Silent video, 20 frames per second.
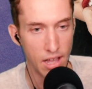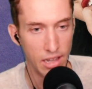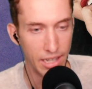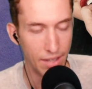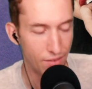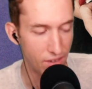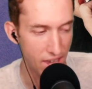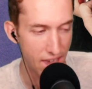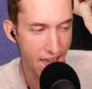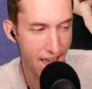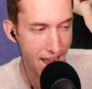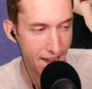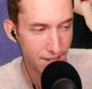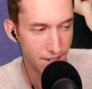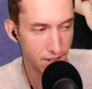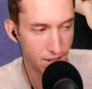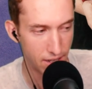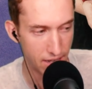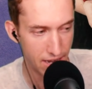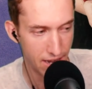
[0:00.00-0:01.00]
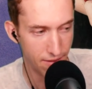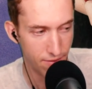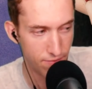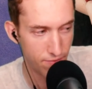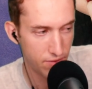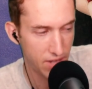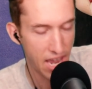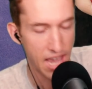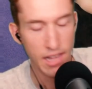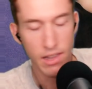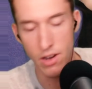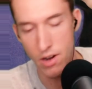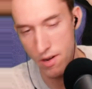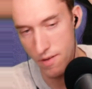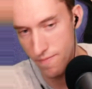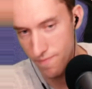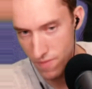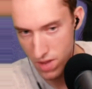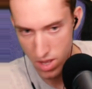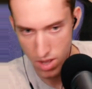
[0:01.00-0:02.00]
Olivia had to give
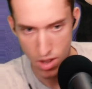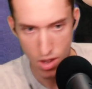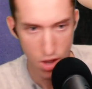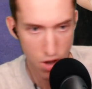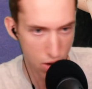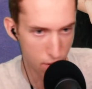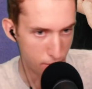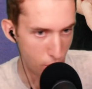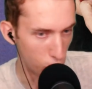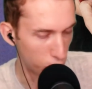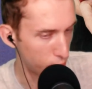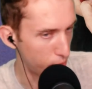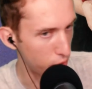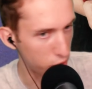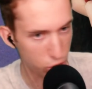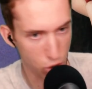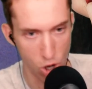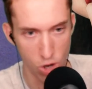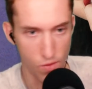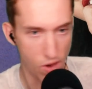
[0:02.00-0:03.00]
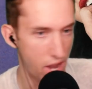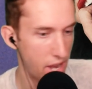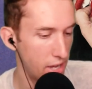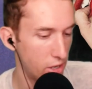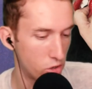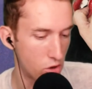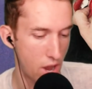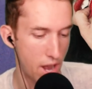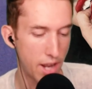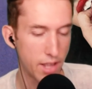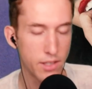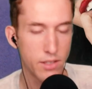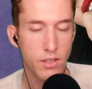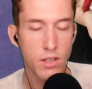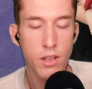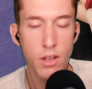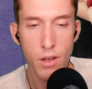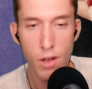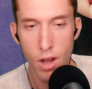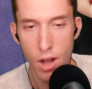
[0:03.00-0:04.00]
Taylor multiple songwriting
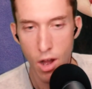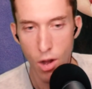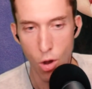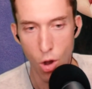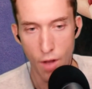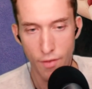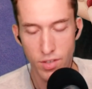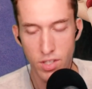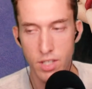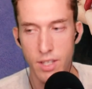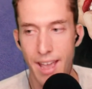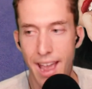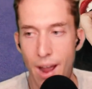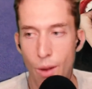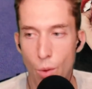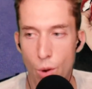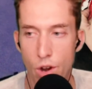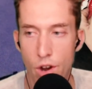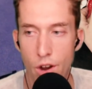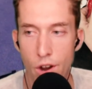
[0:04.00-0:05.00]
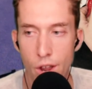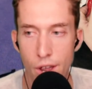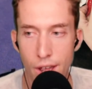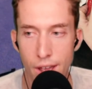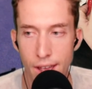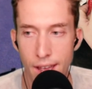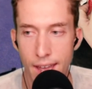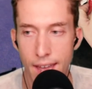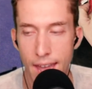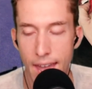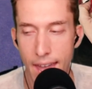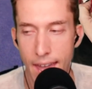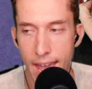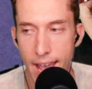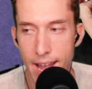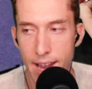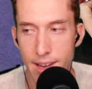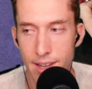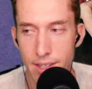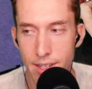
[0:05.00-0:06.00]
credits off Sour,
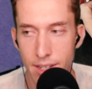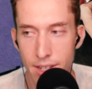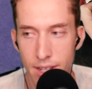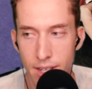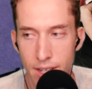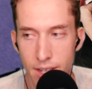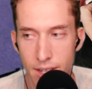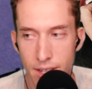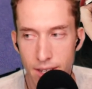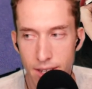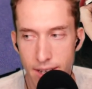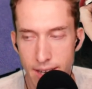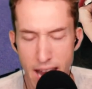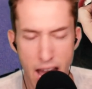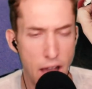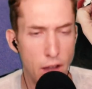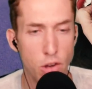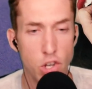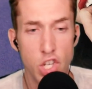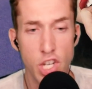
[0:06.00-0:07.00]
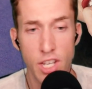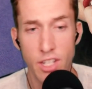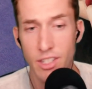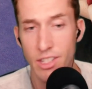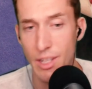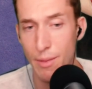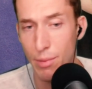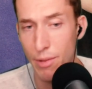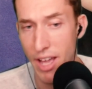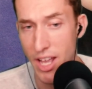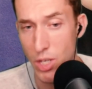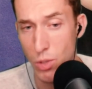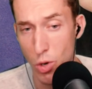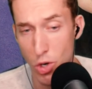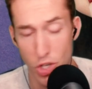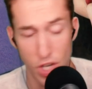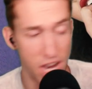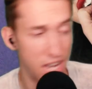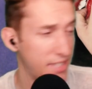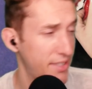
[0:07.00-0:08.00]
and now she's in the place
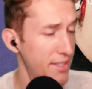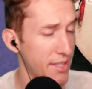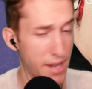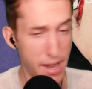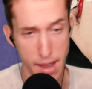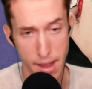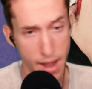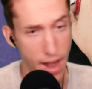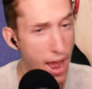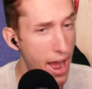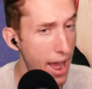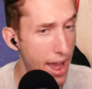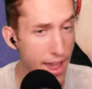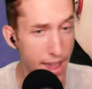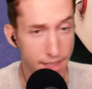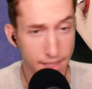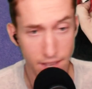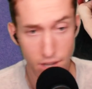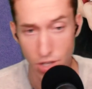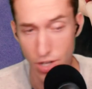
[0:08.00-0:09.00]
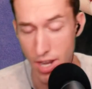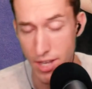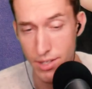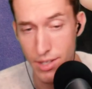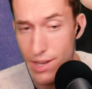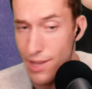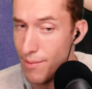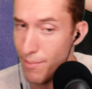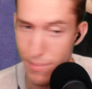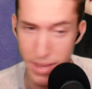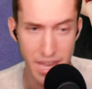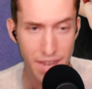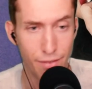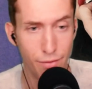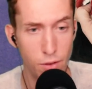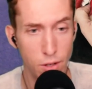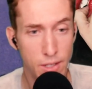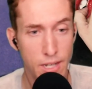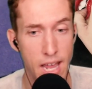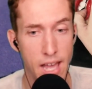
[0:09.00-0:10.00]
where she has to deny that she has any
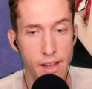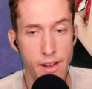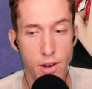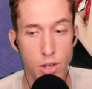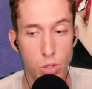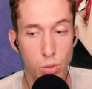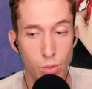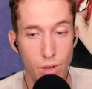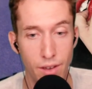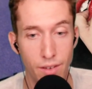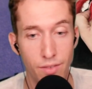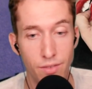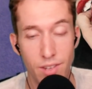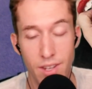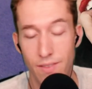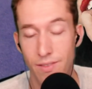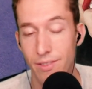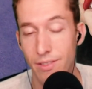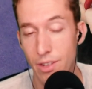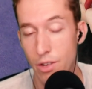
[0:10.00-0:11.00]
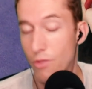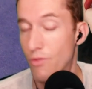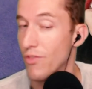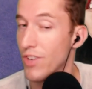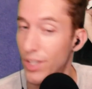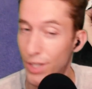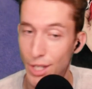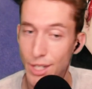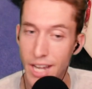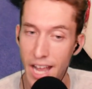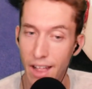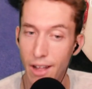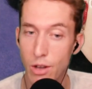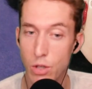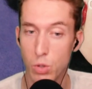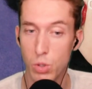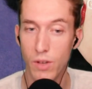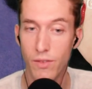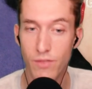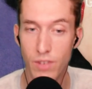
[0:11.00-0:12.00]
beef with Taylor Swift, even though really
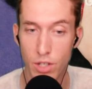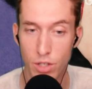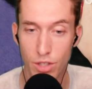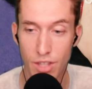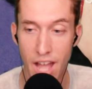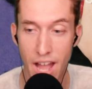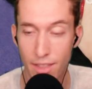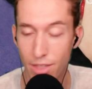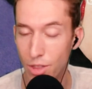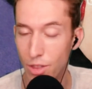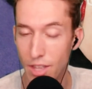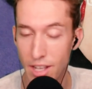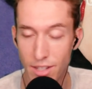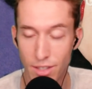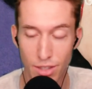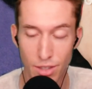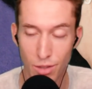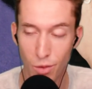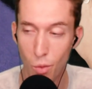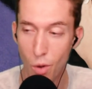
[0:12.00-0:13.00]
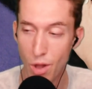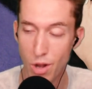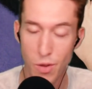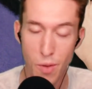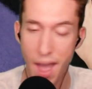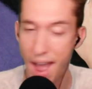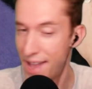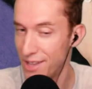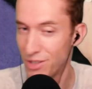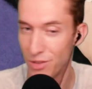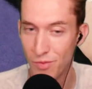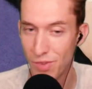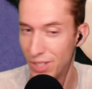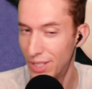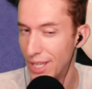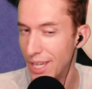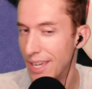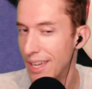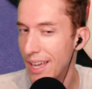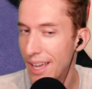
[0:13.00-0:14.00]
Taylor Swift is not is the one who hasn't
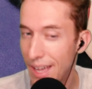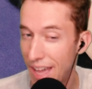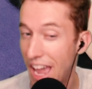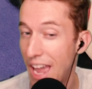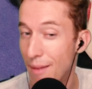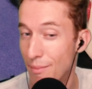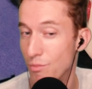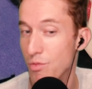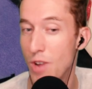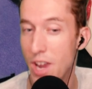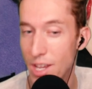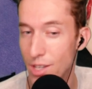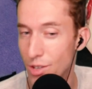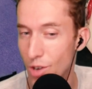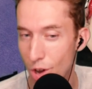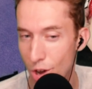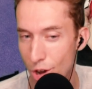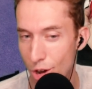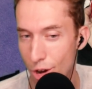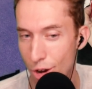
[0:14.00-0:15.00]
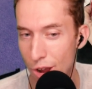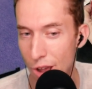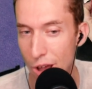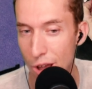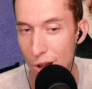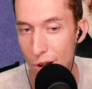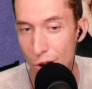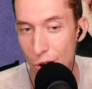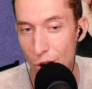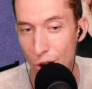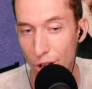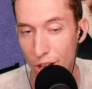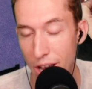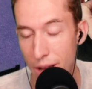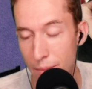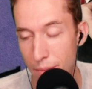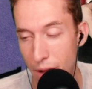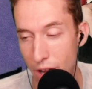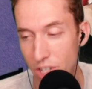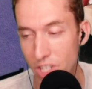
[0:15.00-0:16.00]
really embraced her all
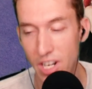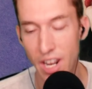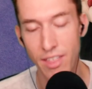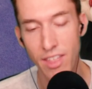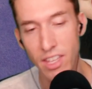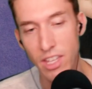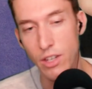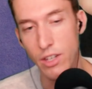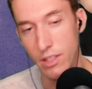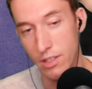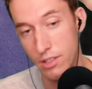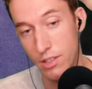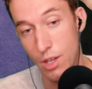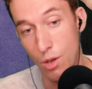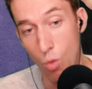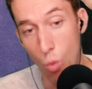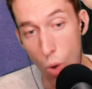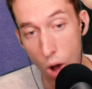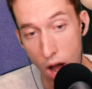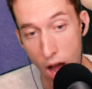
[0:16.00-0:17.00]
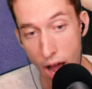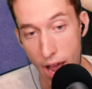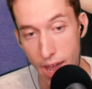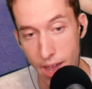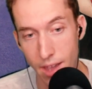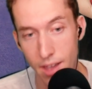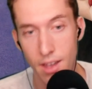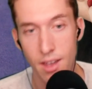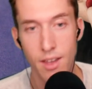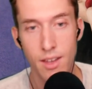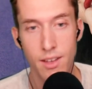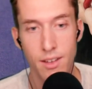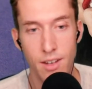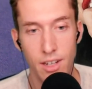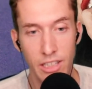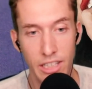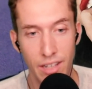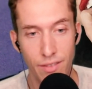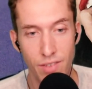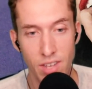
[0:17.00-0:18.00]
that much. And I think you can see why
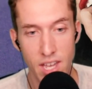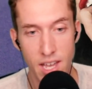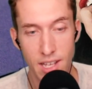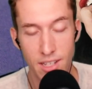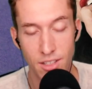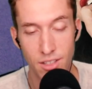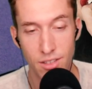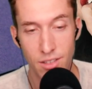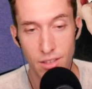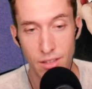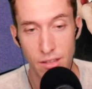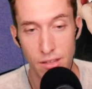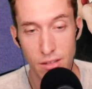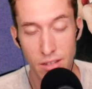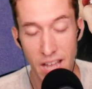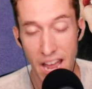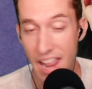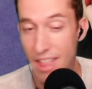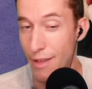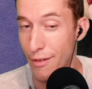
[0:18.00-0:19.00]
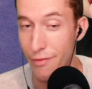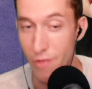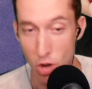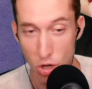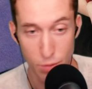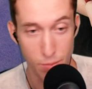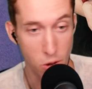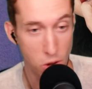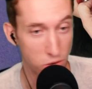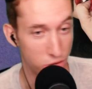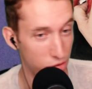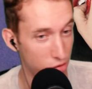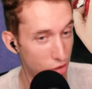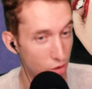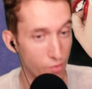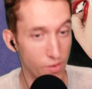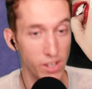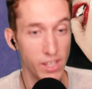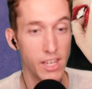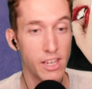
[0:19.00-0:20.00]
Olivia is kind of the first person
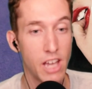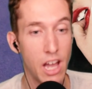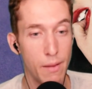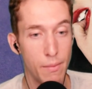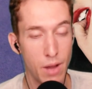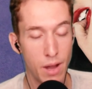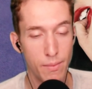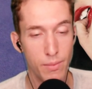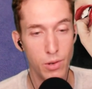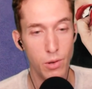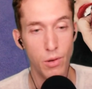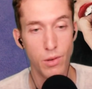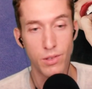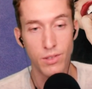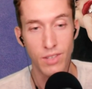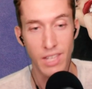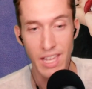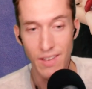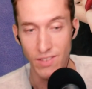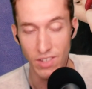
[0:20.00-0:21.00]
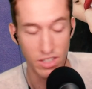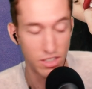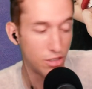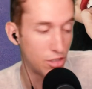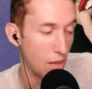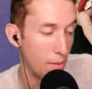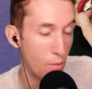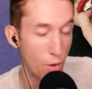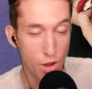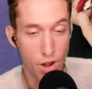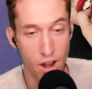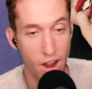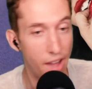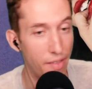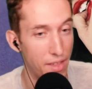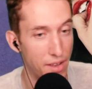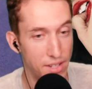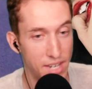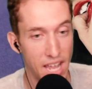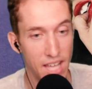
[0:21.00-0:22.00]
to really come up who's even somewhat
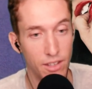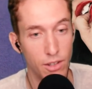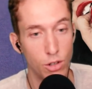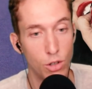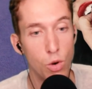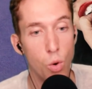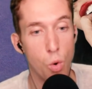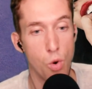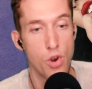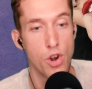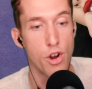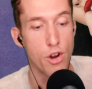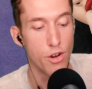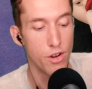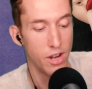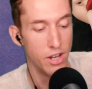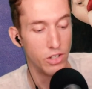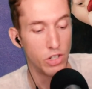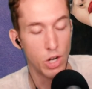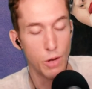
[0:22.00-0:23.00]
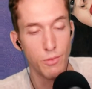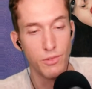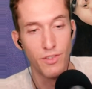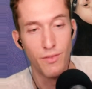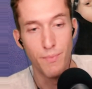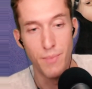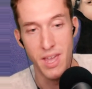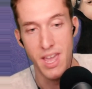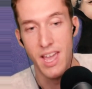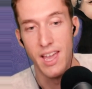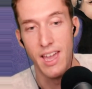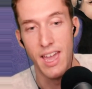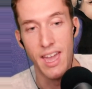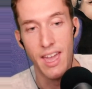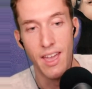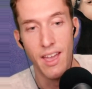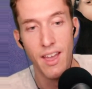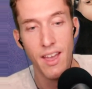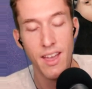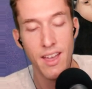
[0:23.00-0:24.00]
on the Taylor corner in terms of being
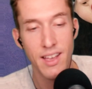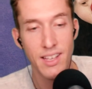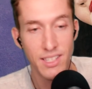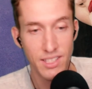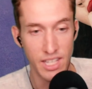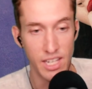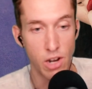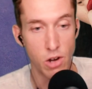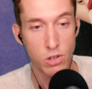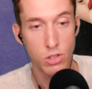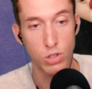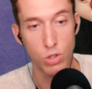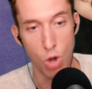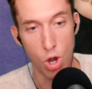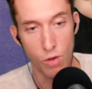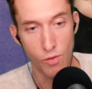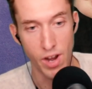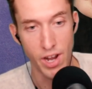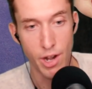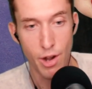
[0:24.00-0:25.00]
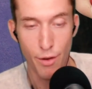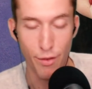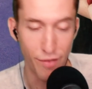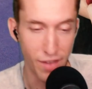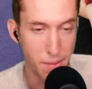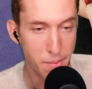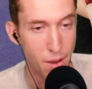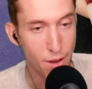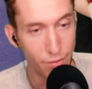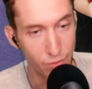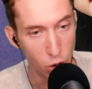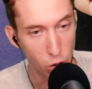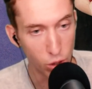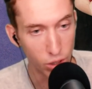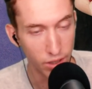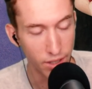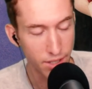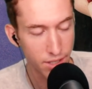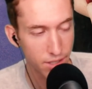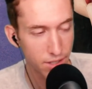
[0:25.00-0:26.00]
a singer songwriter, female
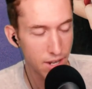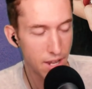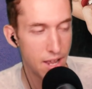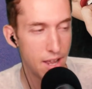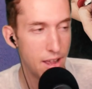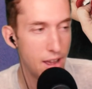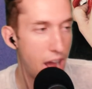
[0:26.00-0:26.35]
vocalist.